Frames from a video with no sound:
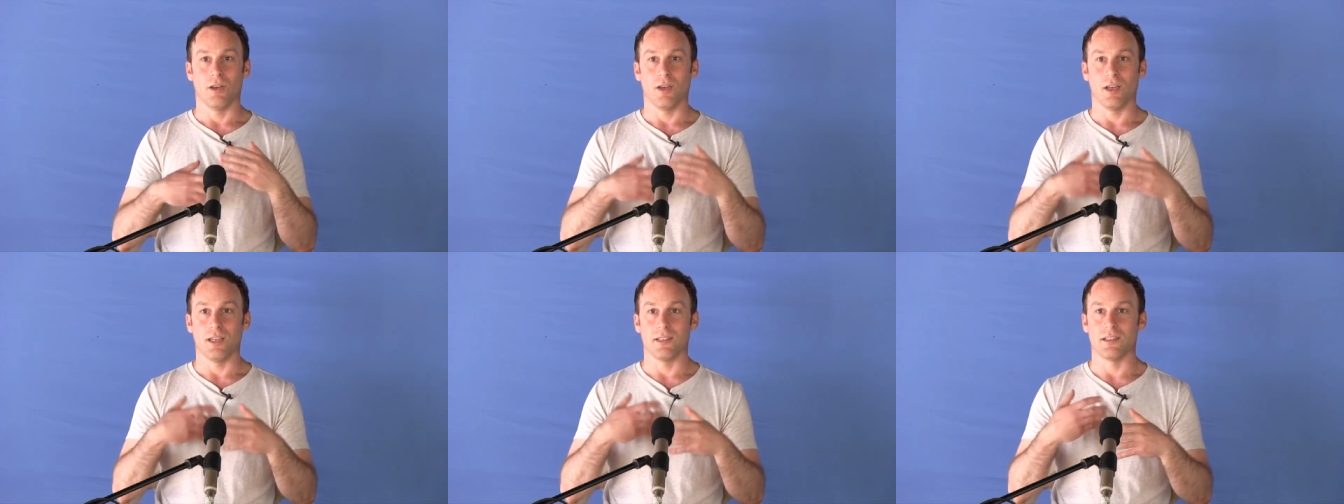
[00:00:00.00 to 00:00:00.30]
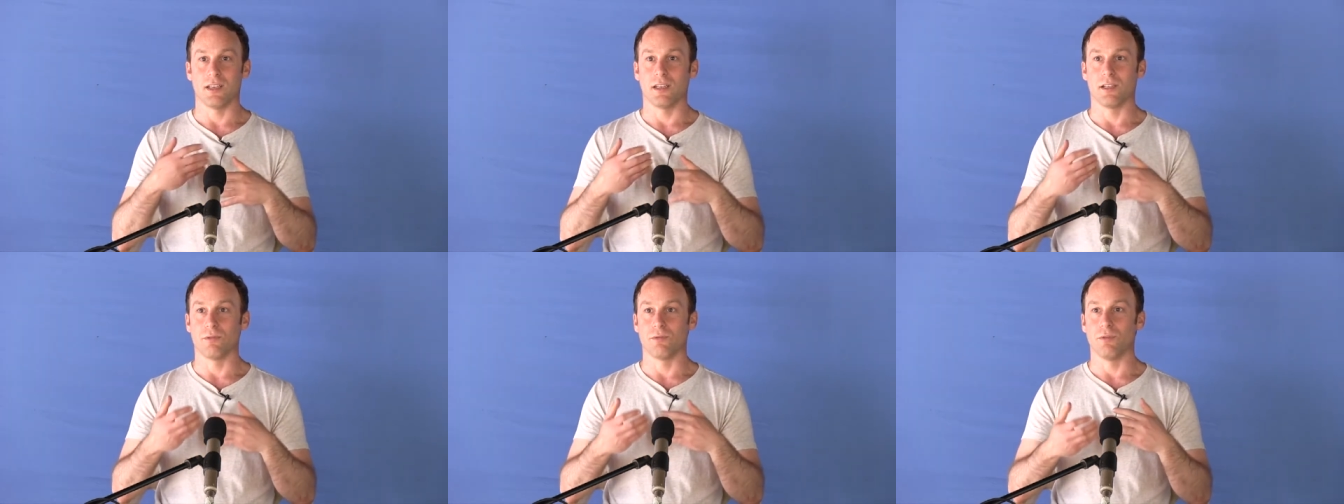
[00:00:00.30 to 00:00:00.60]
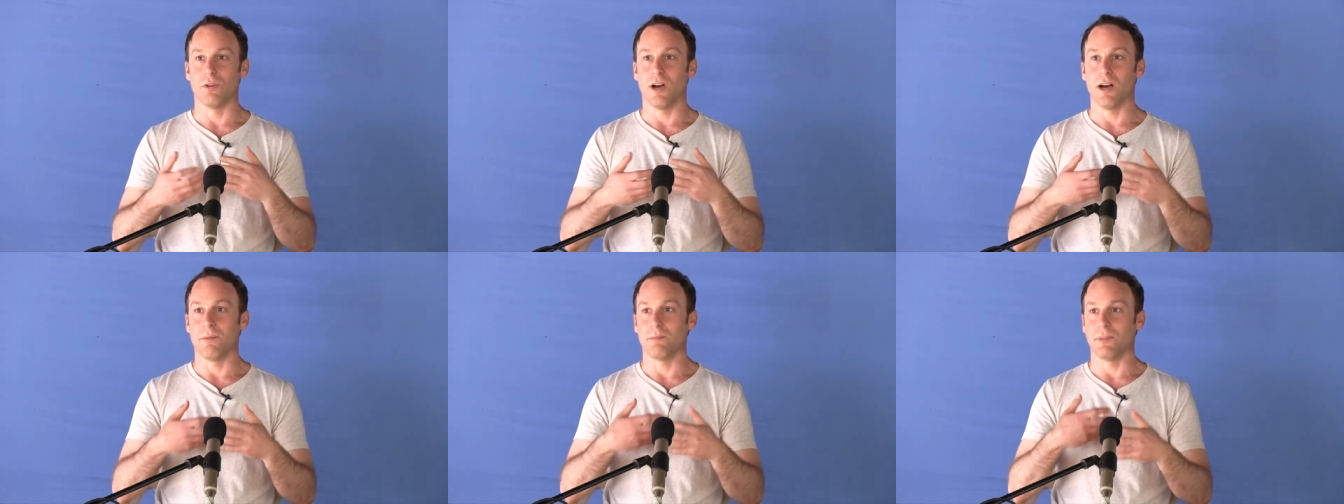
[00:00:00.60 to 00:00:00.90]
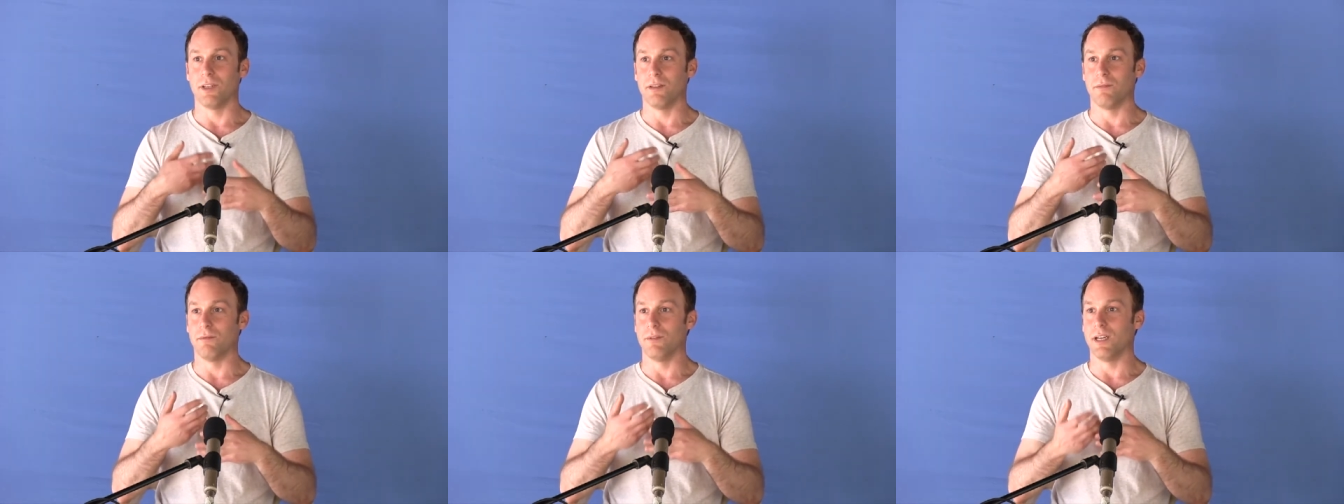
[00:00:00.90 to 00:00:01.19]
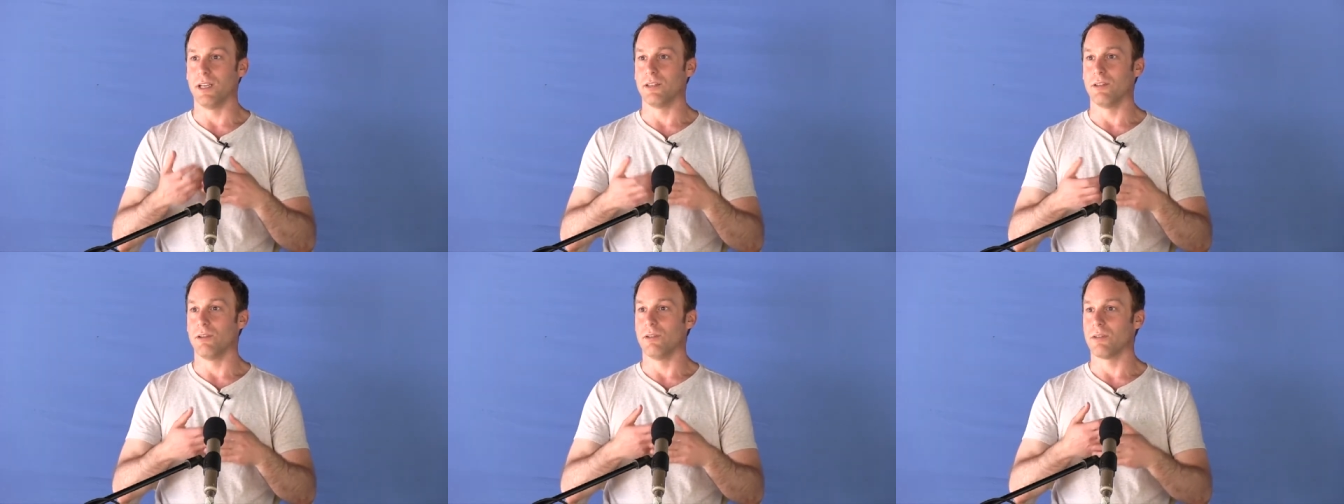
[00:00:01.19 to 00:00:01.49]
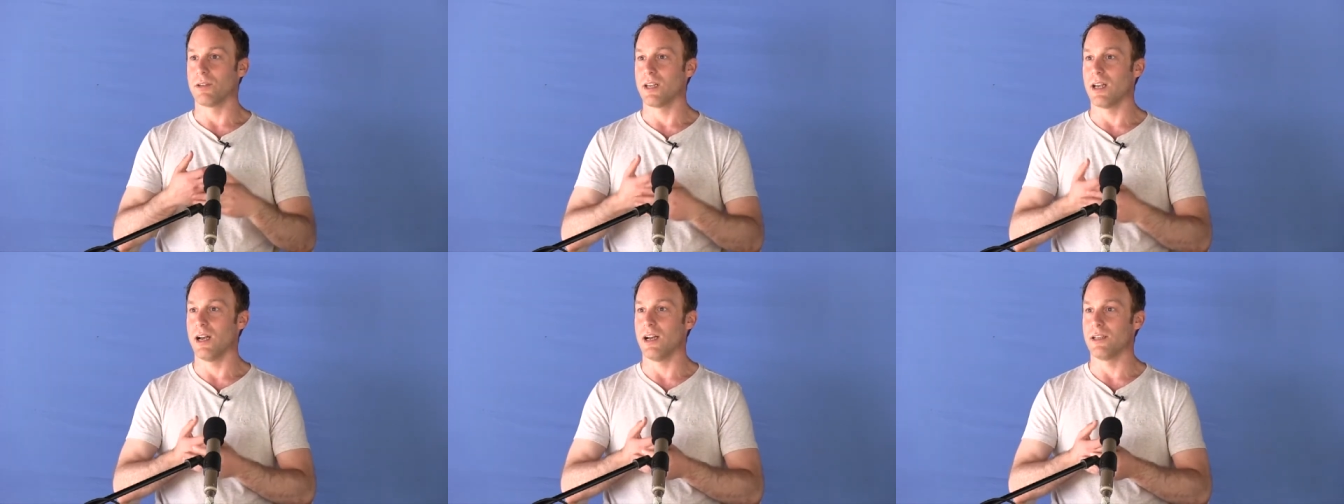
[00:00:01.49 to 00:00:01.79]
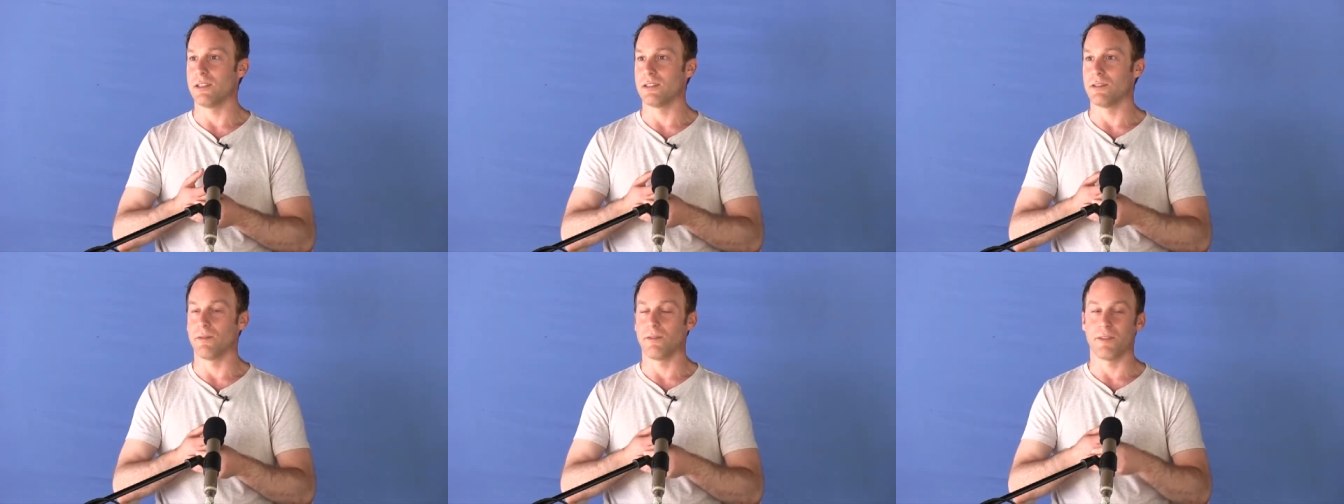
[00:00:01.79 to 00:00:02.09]
as I grew up and read all
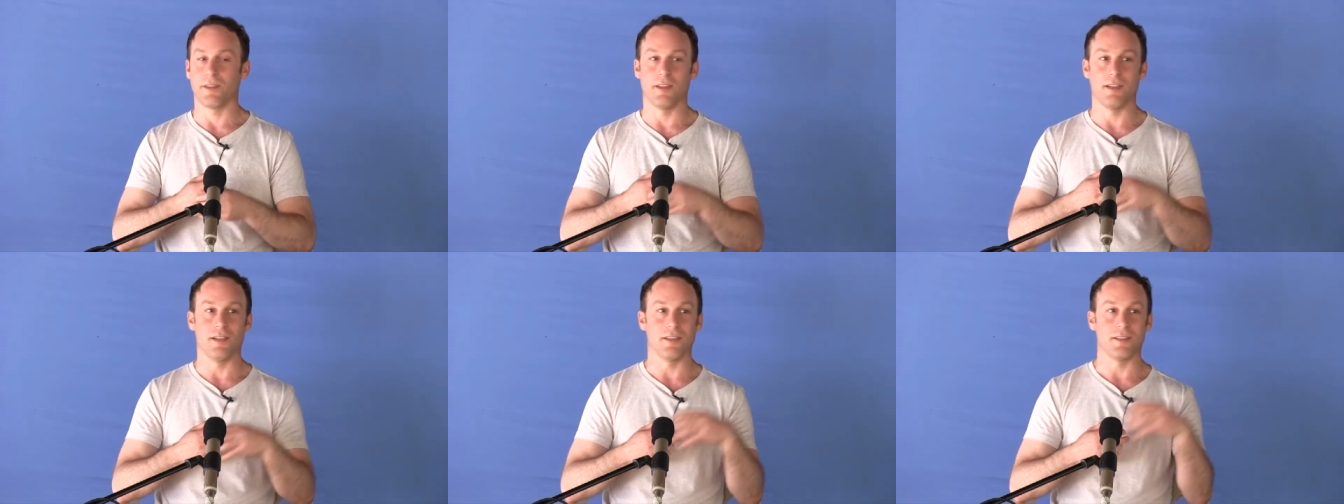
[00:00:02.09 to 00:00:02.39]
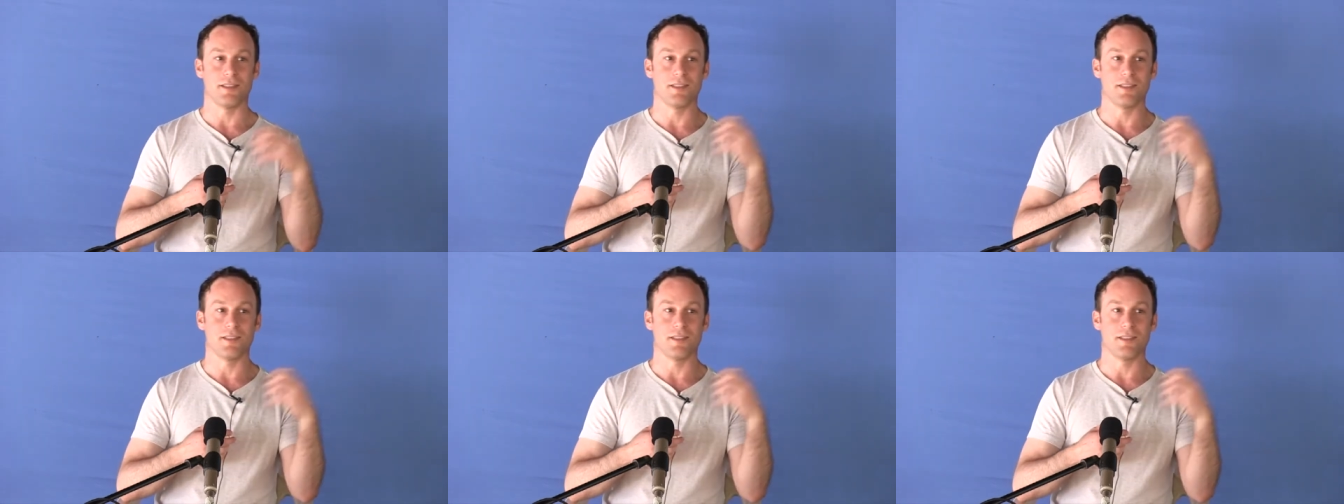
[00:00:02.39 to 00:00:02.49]
kinds of things,